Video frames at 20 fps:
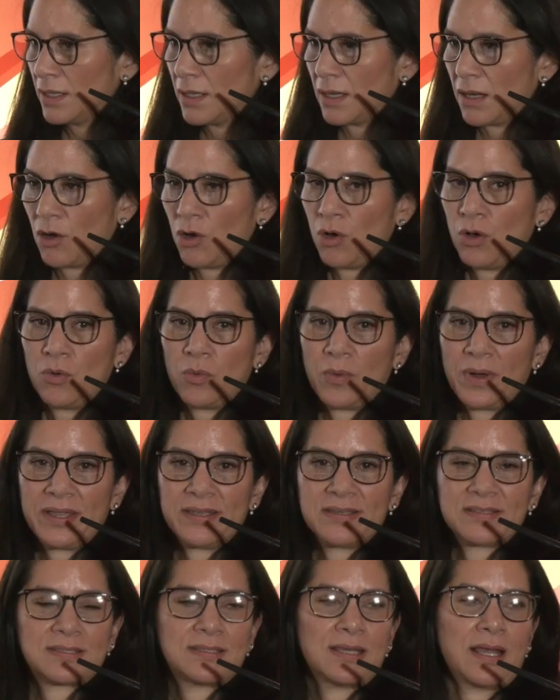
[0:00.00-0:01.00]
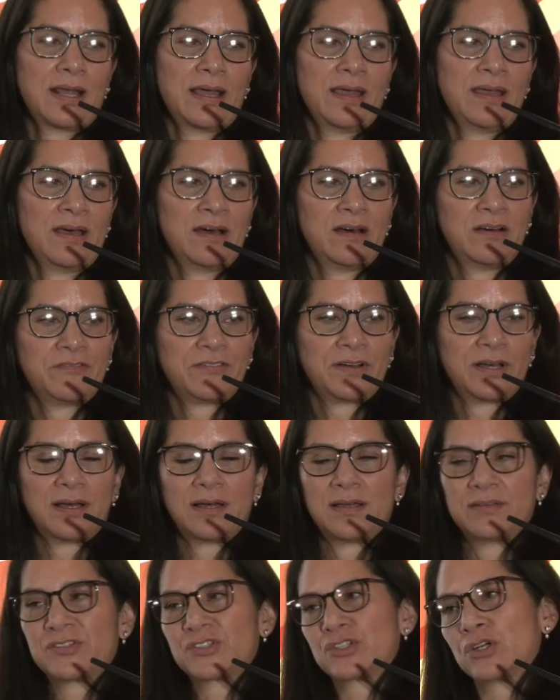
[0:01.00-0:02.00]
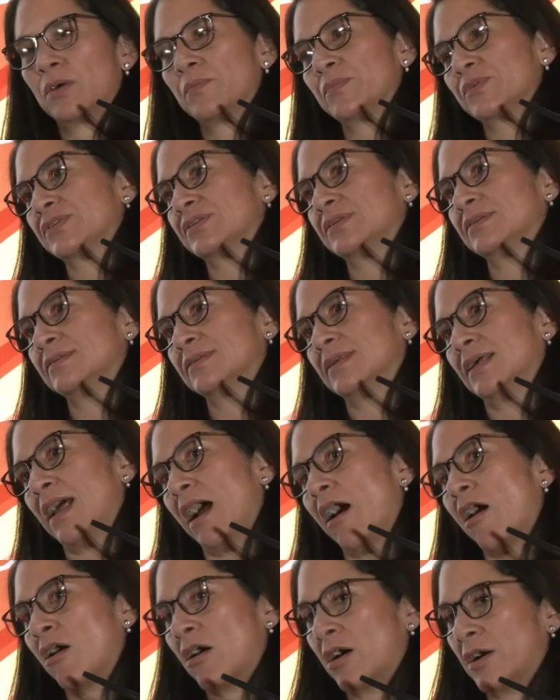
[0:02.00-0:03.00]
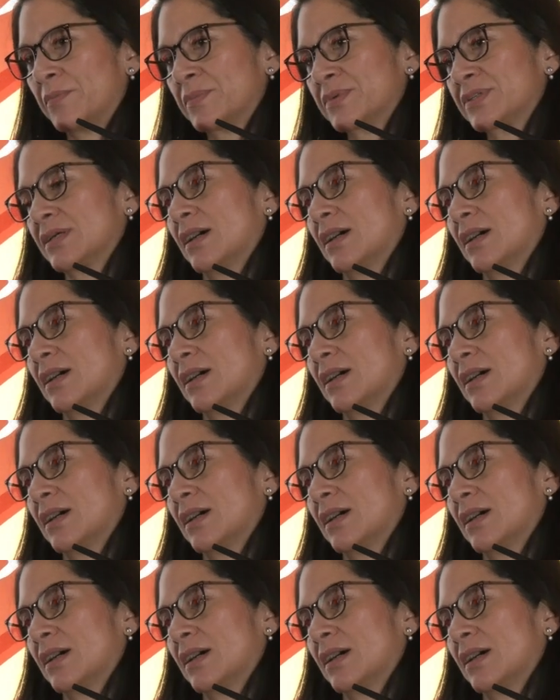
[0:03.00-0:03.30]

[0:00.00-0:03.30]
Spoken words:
always that I have a thrombus in the arms,